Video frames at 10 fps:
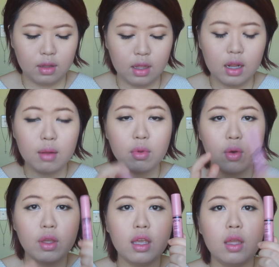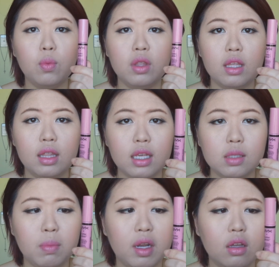And then I'm going in with the
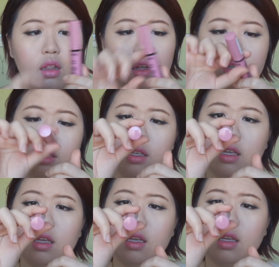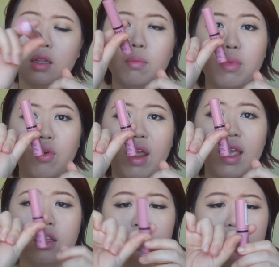NYX Butter Gloss in
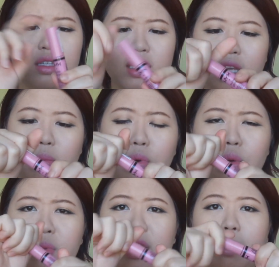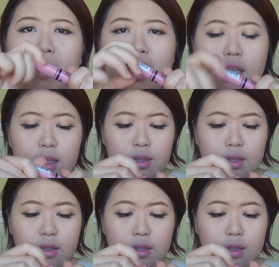Meringue, so this is like a purpley pink.